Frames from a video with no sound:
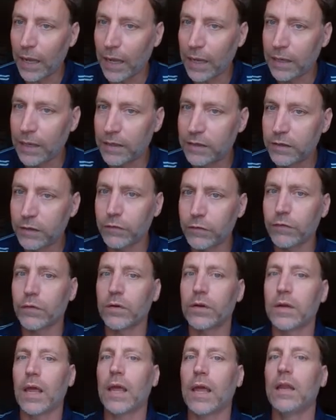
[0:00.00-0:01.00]
And
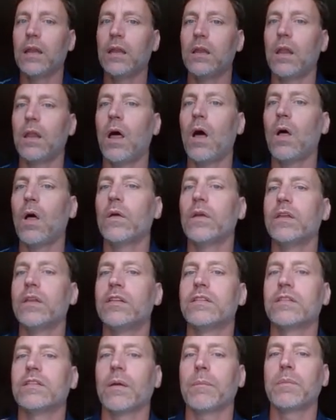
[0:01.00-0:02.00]
different, a law
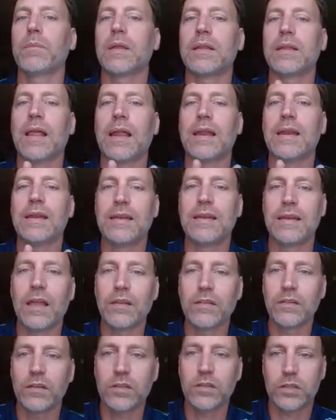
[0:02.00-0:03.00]
is something that
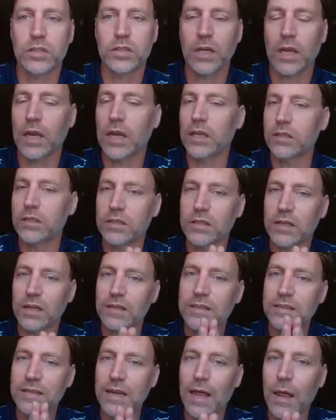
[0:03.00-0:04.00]
doesn't change, and
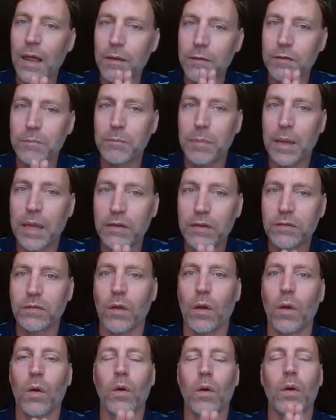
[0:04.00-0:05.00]
it's not based
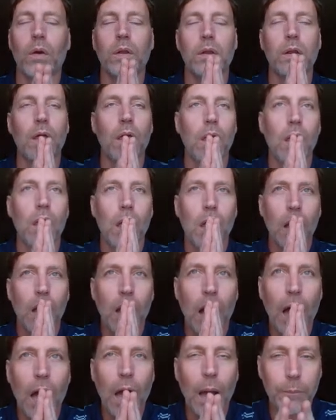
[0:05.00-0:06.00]
on
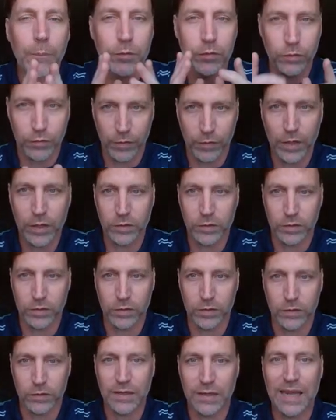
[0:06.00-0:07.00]

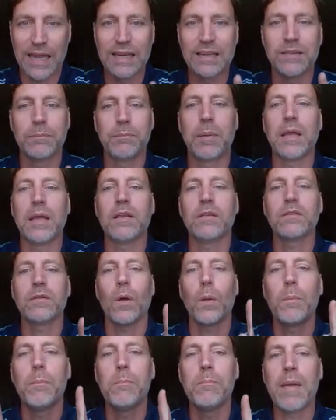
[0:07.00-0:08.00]
observations. It's based
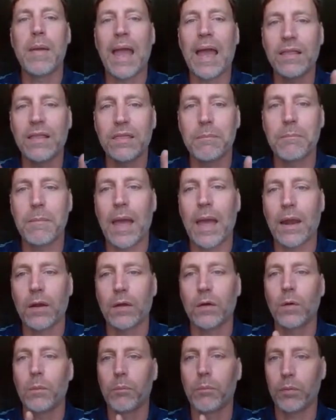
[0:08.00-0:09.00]
on
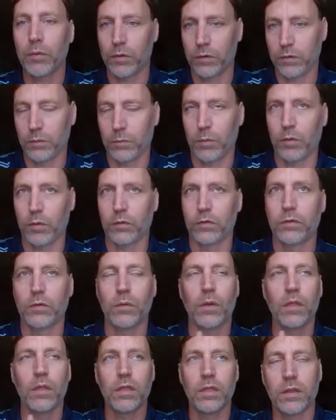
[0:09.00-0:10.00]
mathematical principles. So
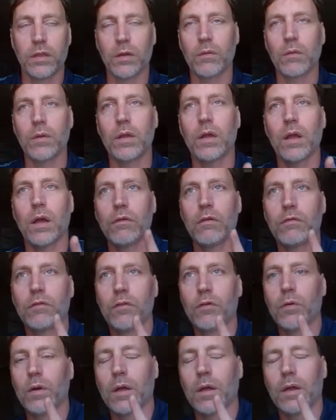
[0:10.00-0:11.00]
the theory of,
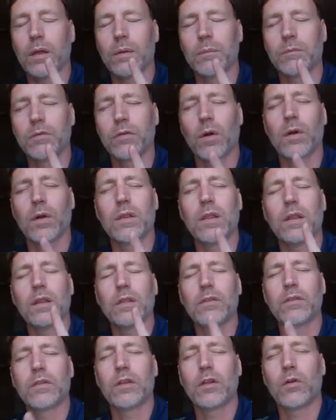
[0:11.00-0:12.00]

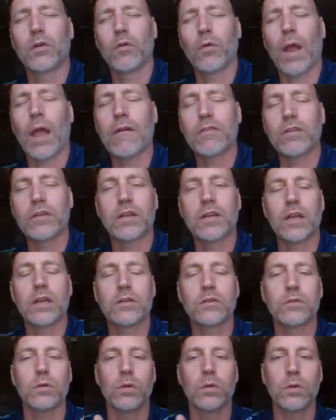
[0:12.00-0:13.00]
the
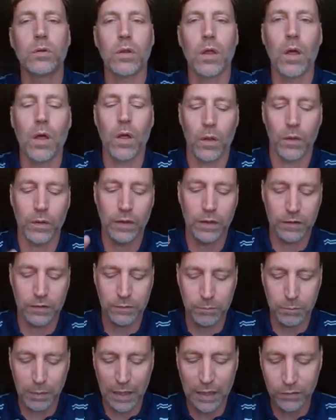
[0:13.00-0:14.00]
gravitational law is
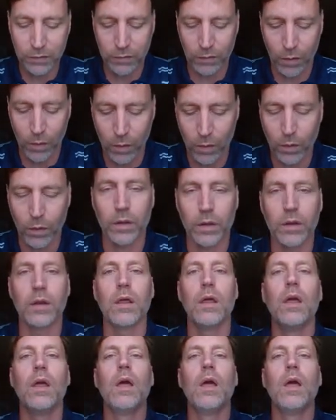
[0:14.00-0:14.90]
based on